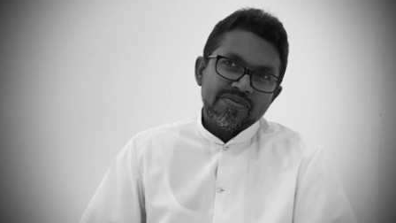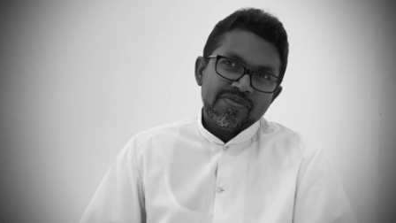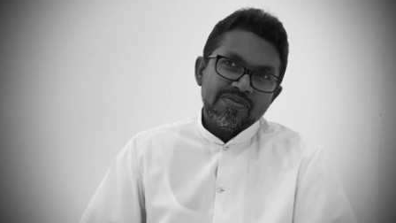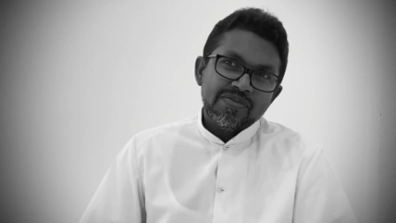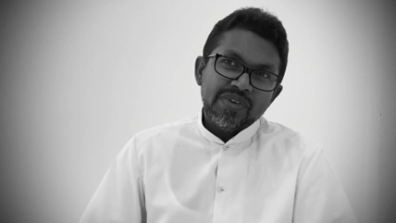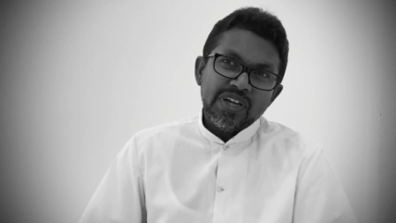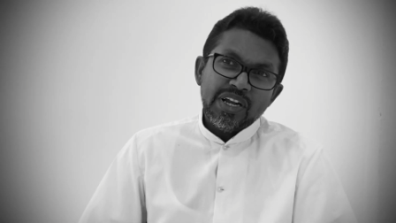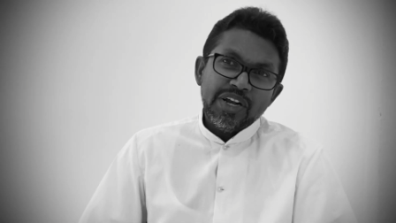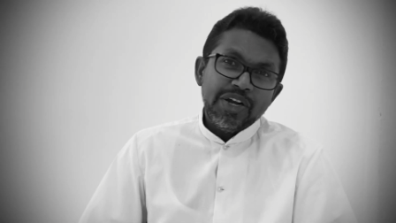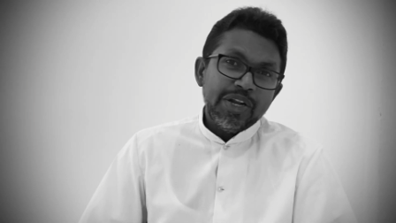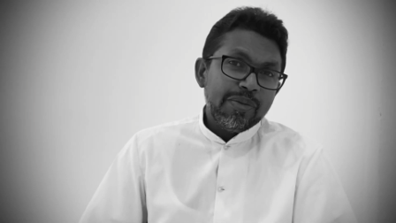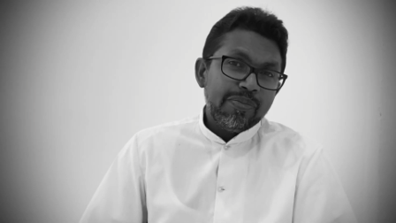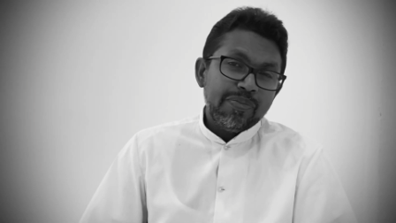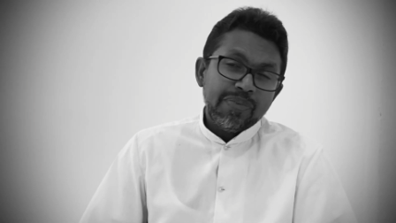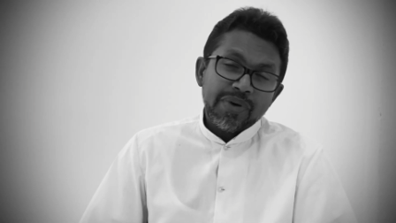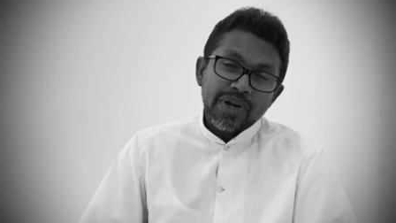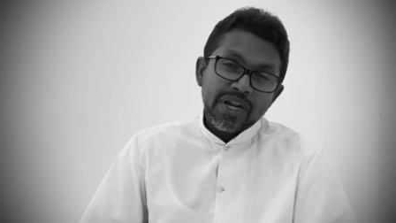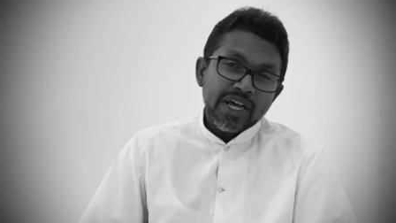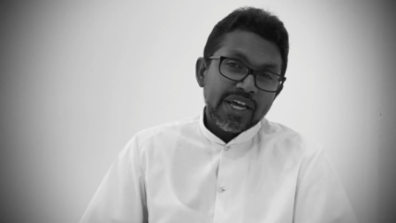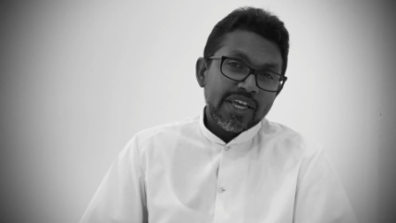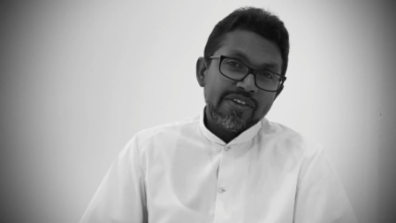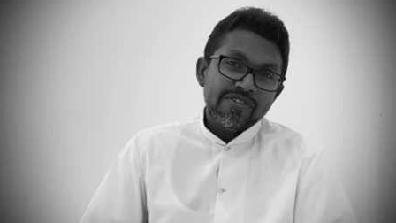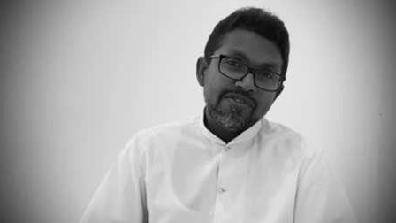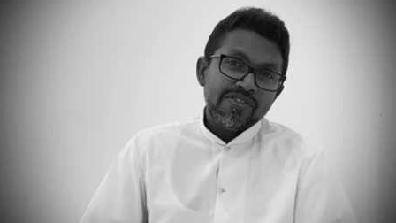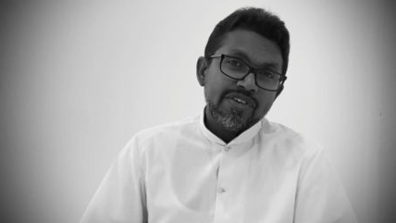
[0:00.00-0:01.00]
will
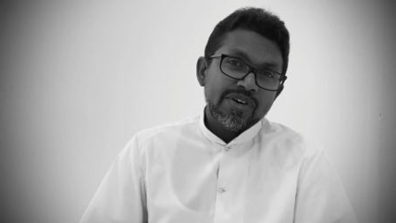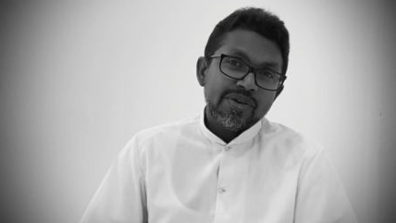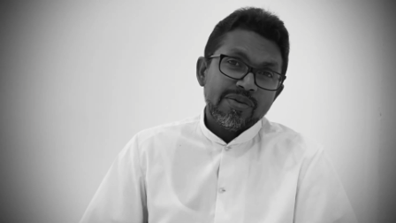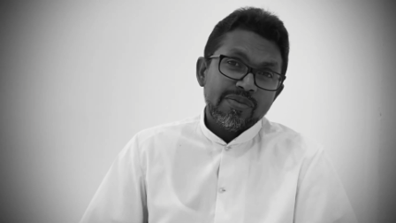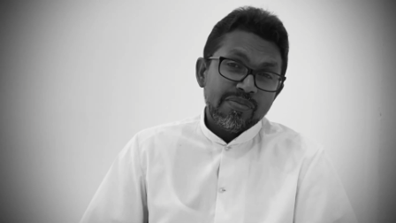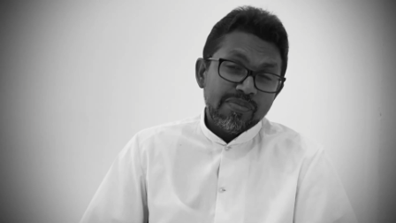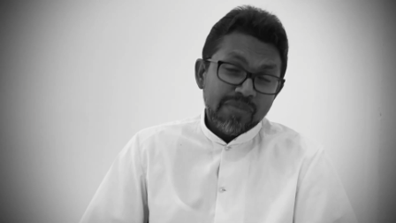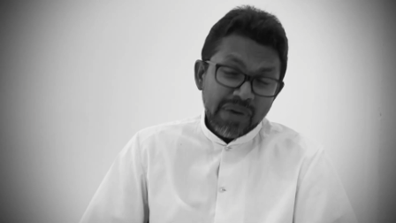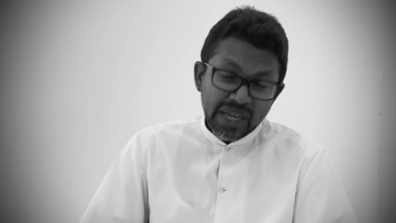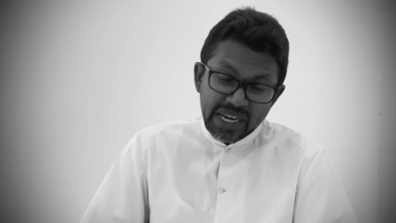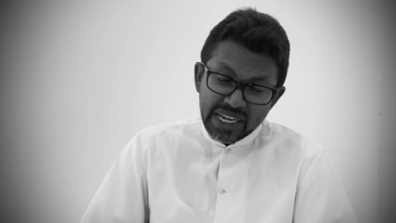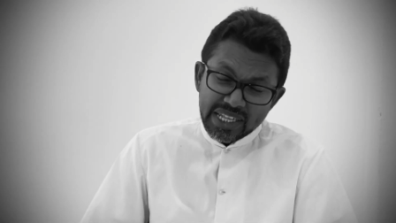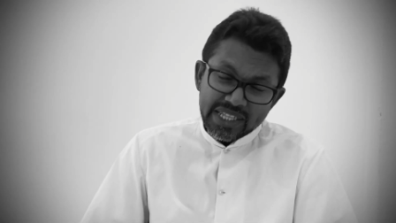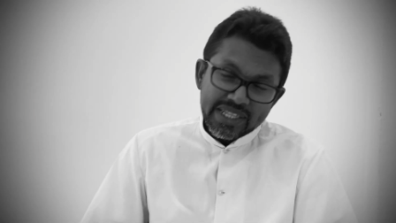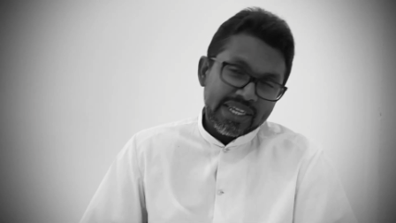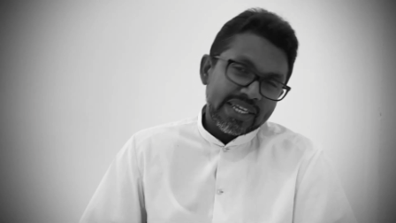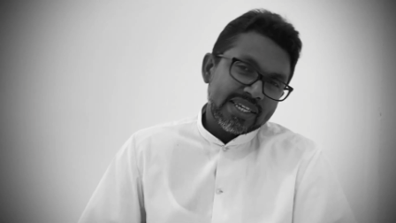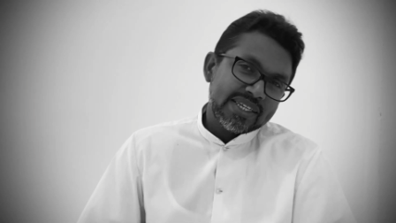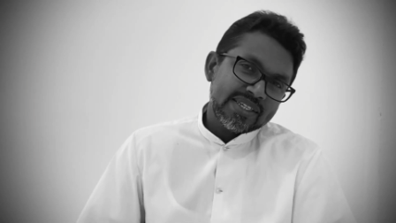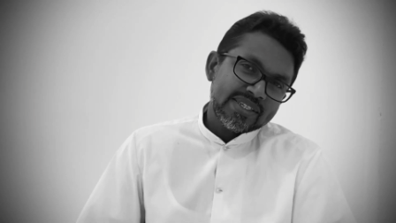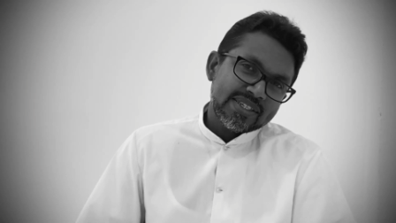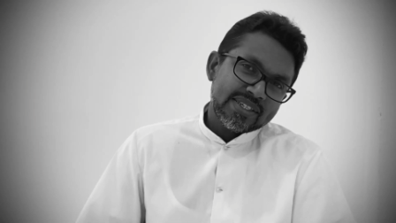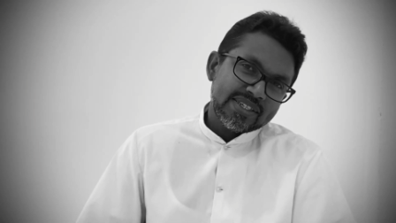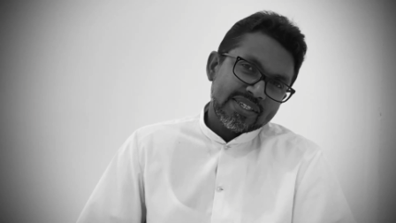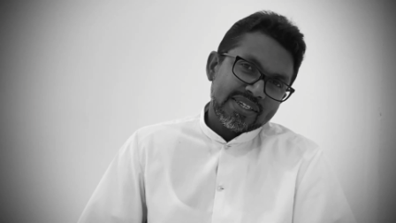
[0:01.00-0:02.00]
deprive many
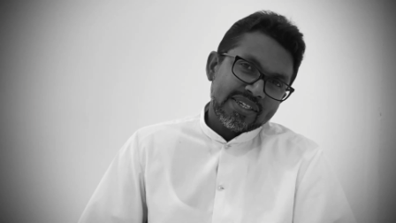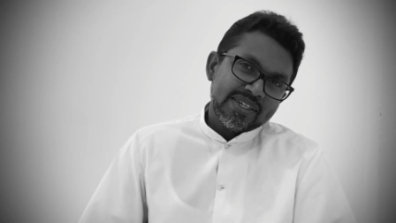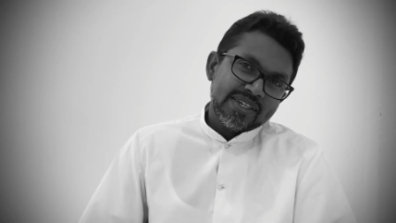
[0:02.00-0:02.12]
things.